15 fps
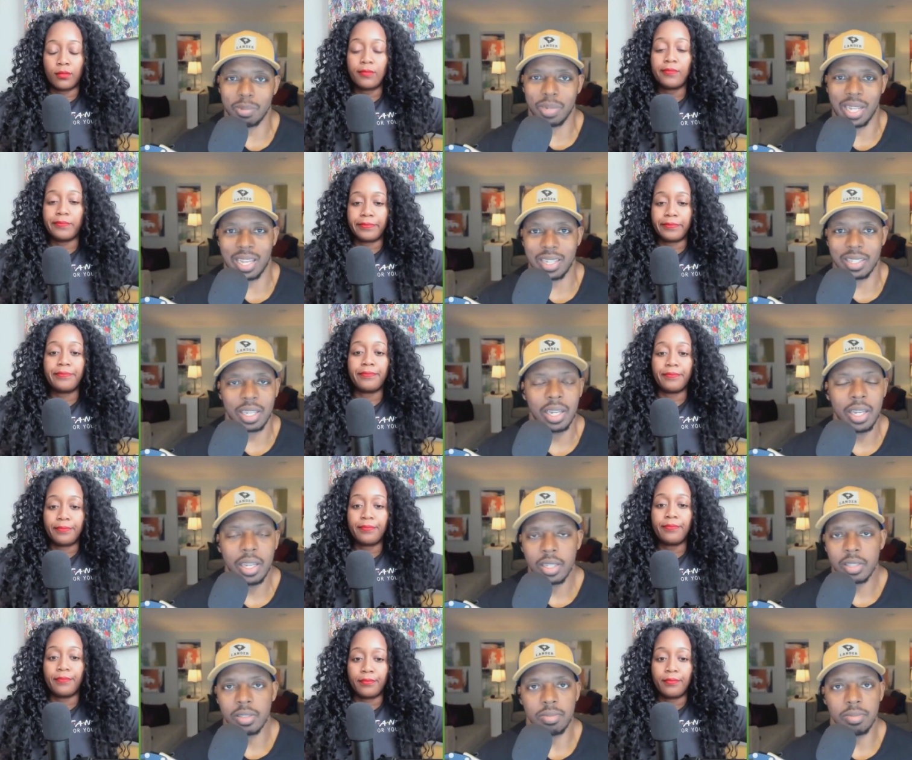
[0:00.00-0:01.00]
Speaker 1: I'm like,
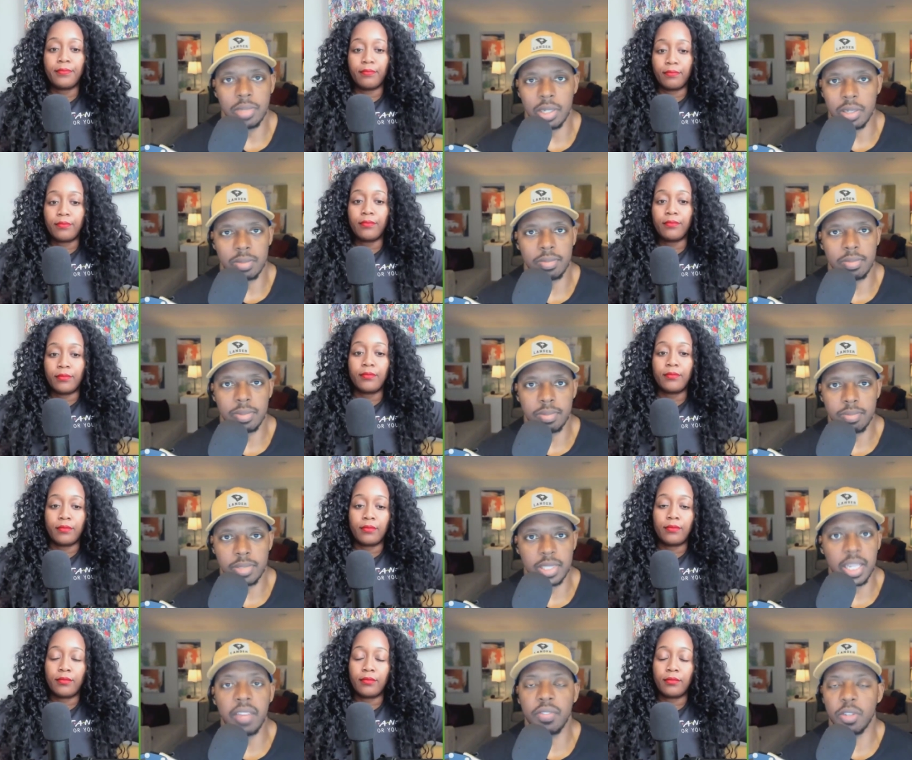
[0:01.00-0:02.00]
you know,
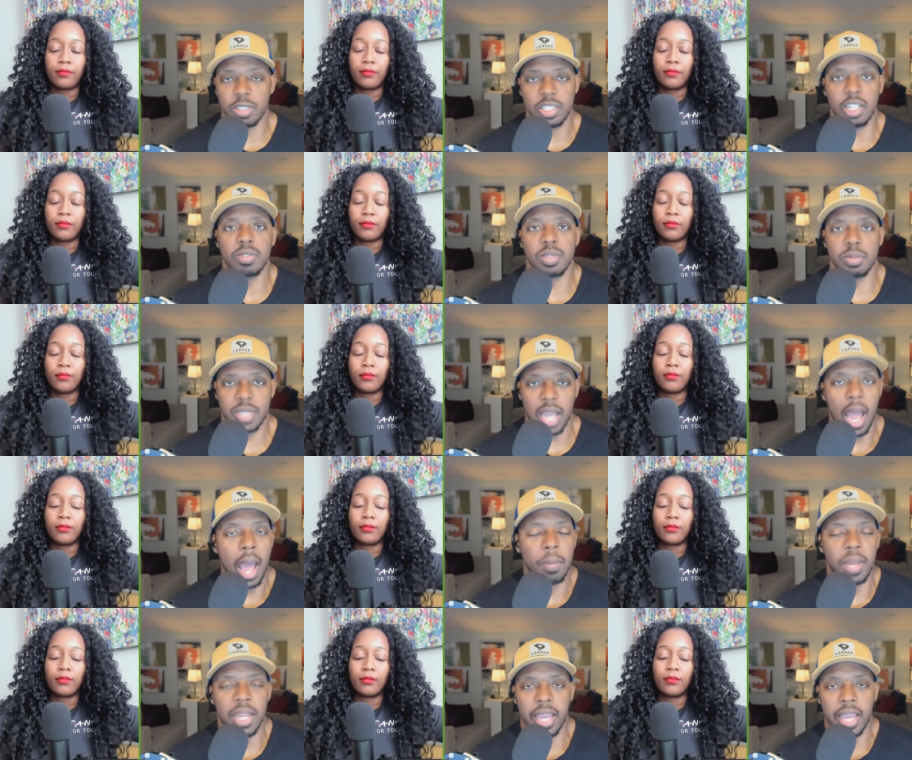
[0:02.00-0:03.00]
save yourself some
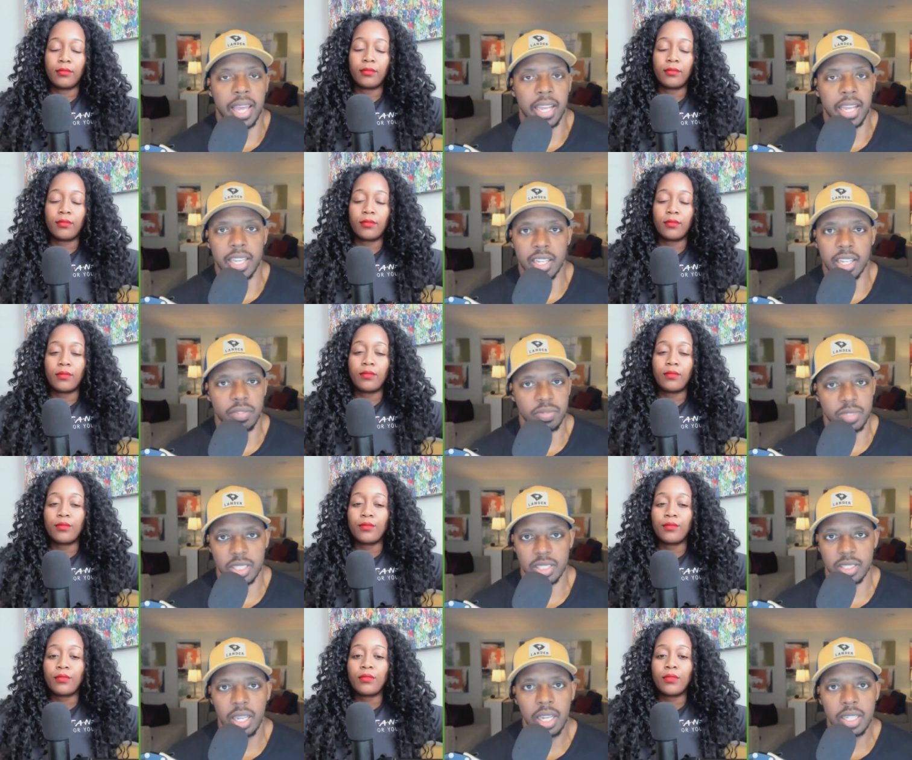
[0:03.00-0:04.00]
time and headache and
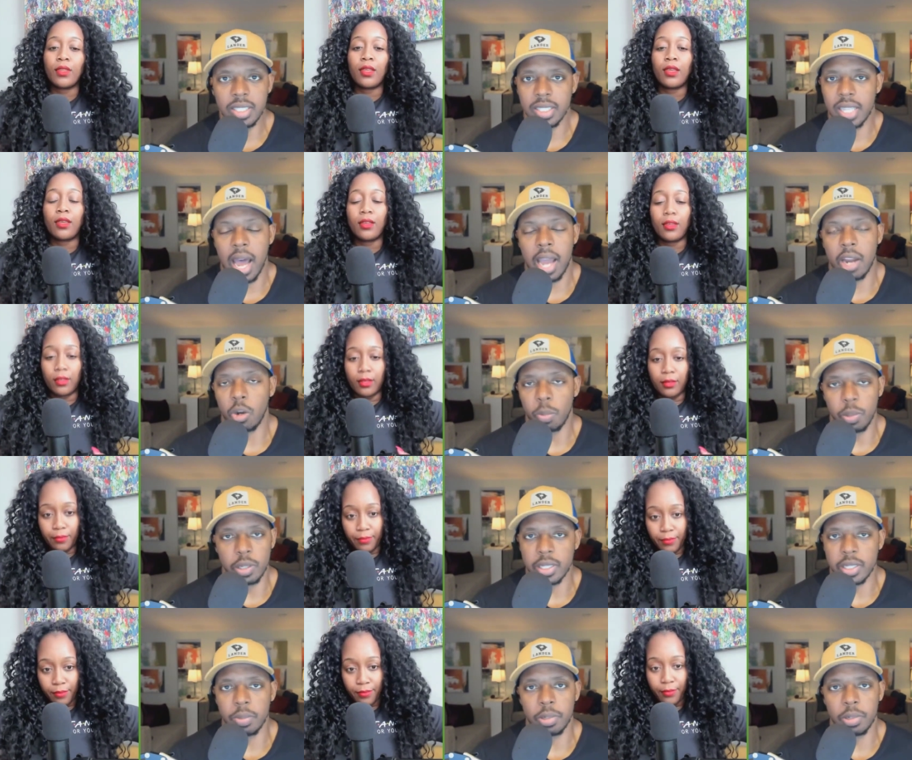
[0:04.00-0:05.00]
just just hire a
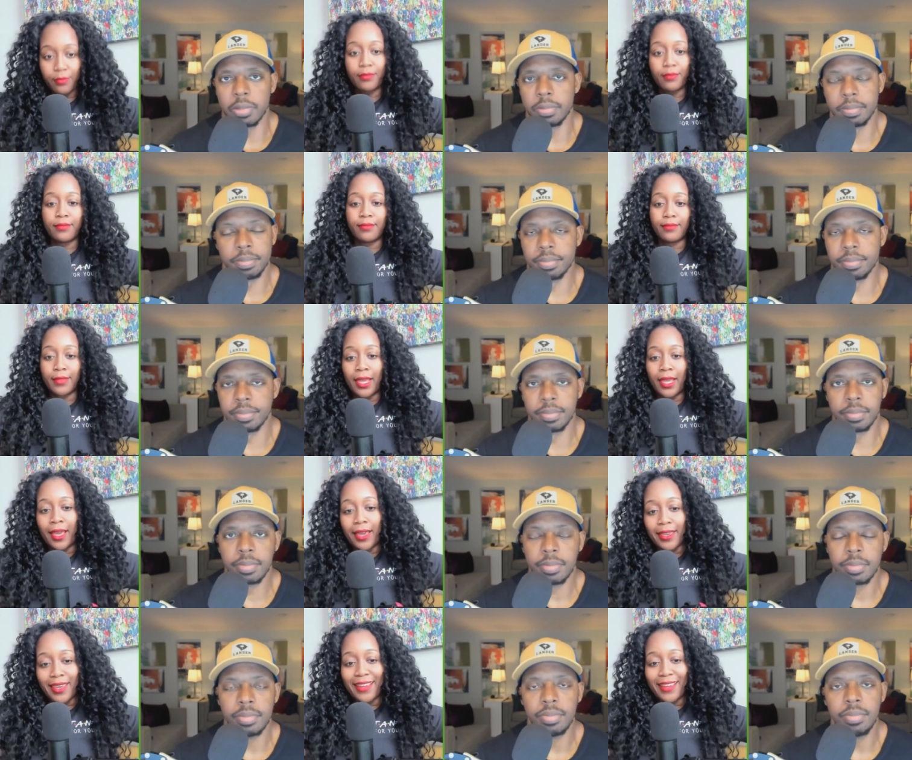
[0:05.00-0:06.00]
bookkeeper
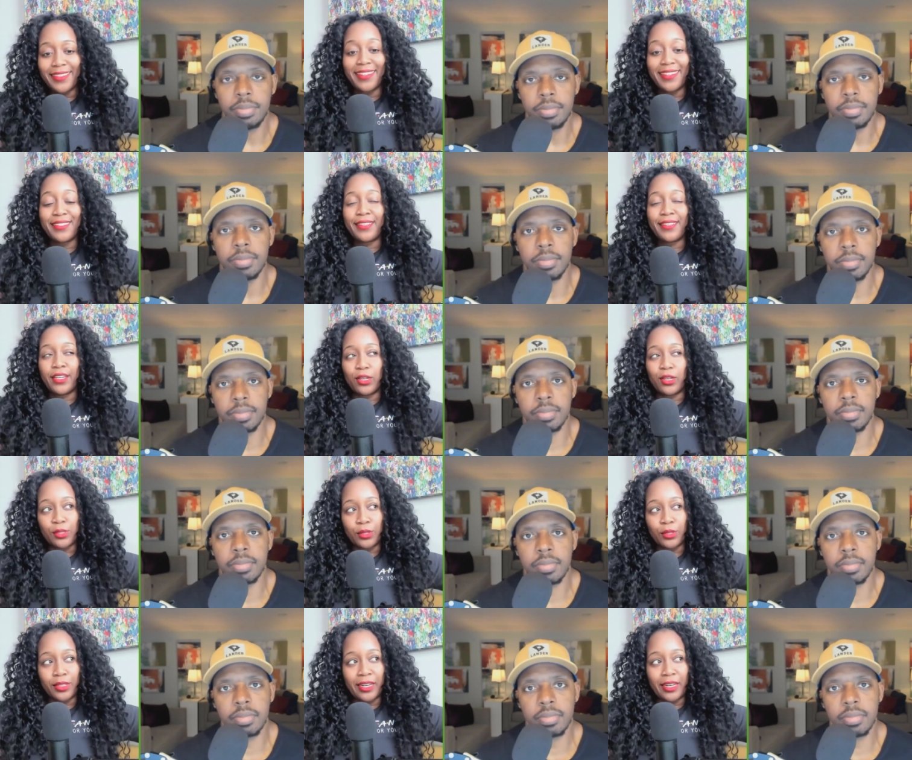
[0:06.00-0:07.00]
Speaker 2: yeah, and the other thing
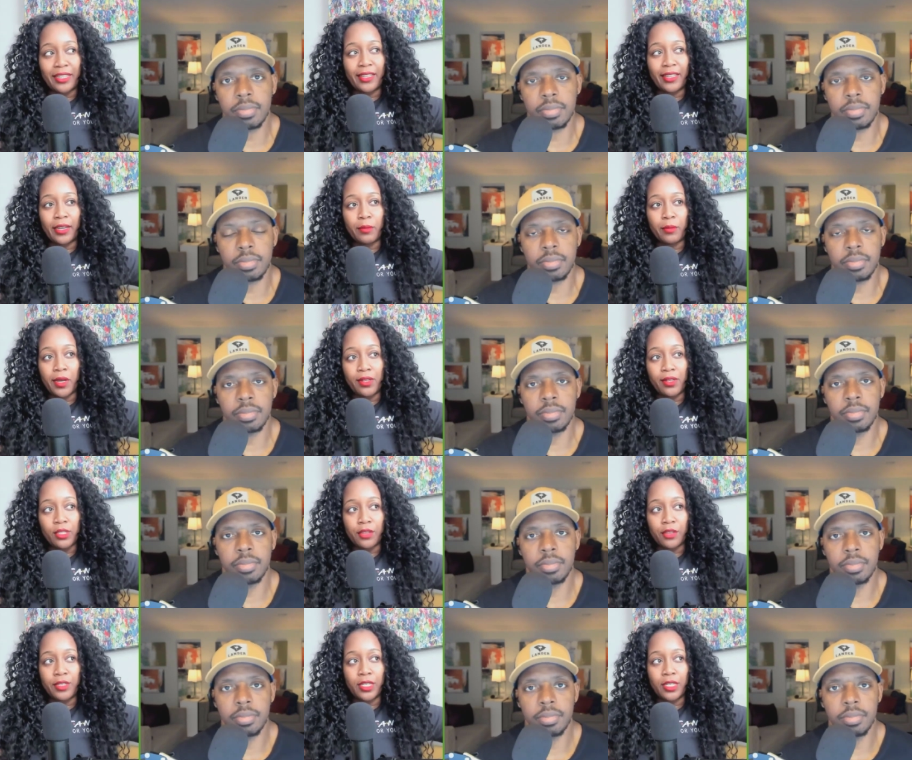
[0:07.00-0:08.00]
also that I think about is
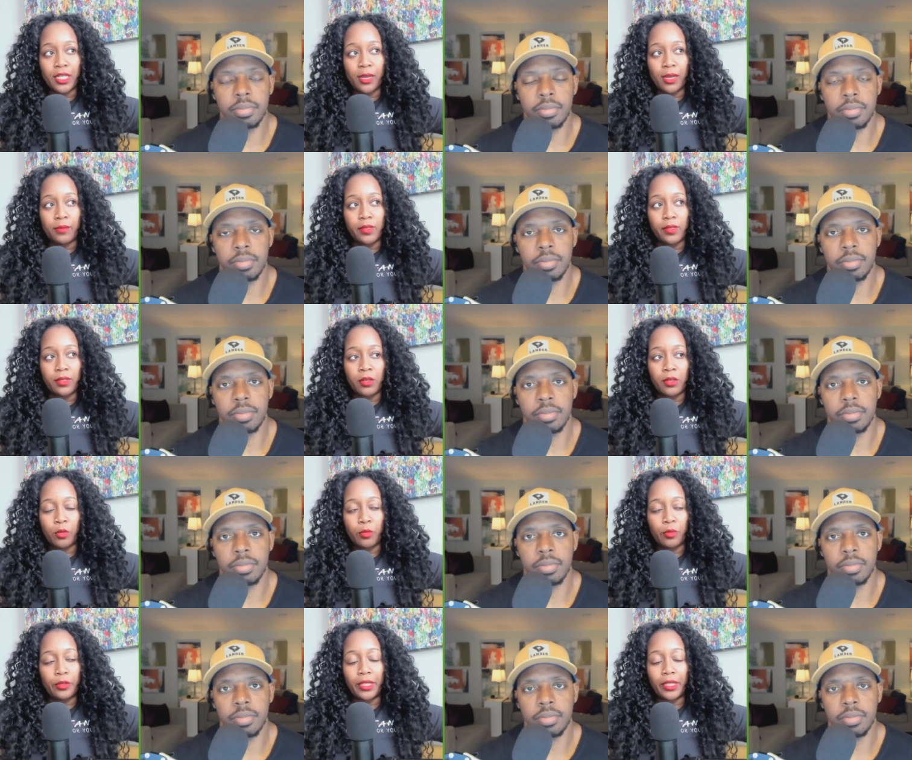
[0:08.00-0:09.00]
oftentimes, you
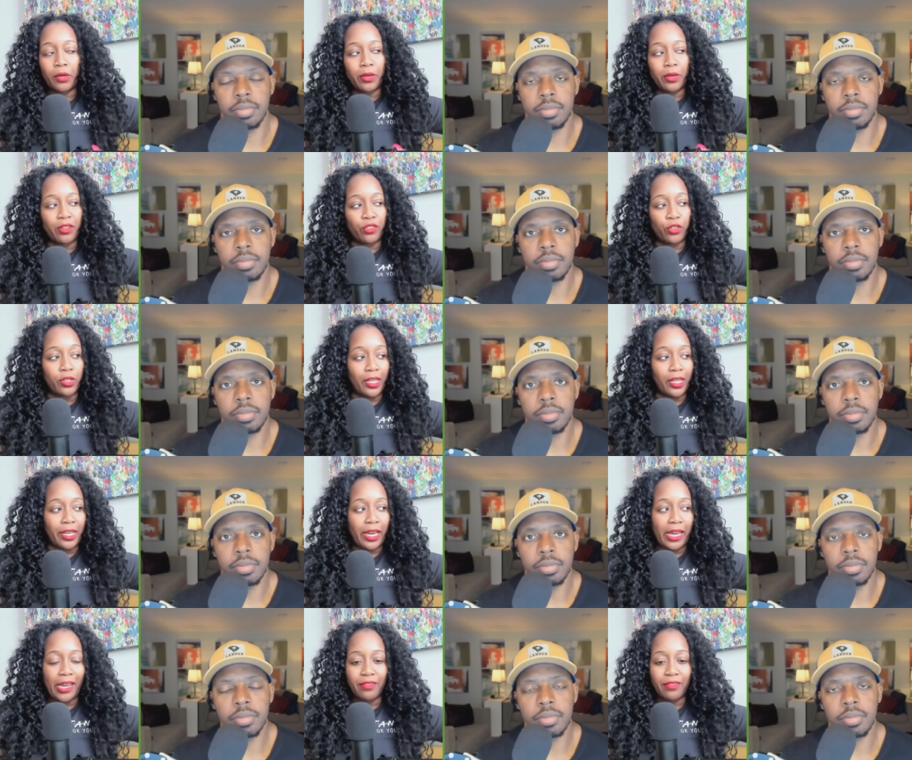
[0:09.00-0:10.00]
know, like whatever, like
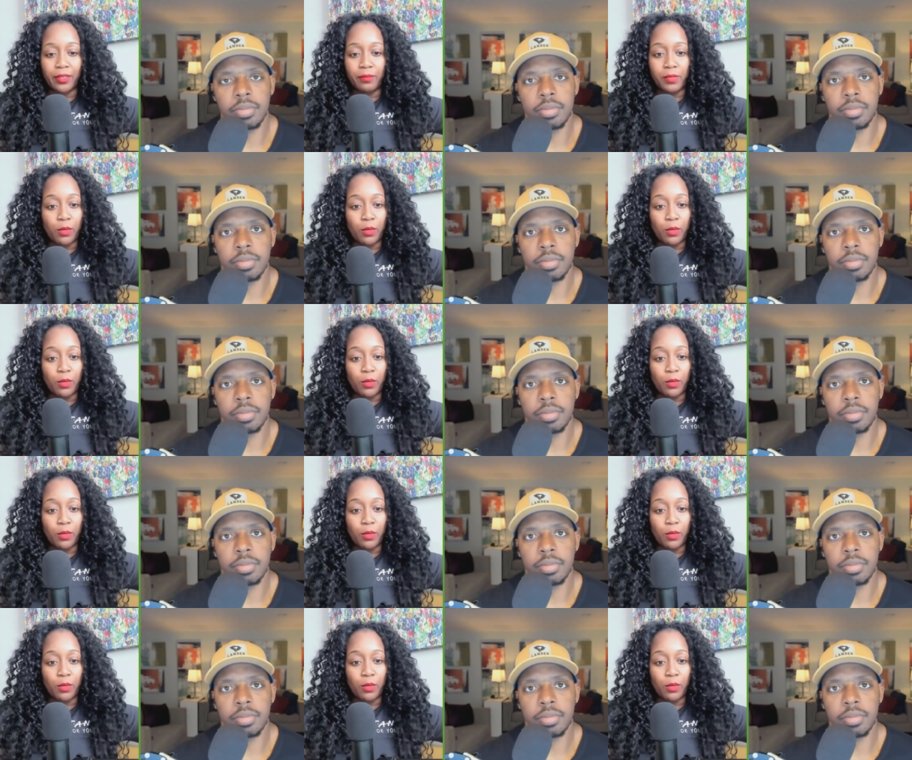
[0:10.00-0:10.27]
I have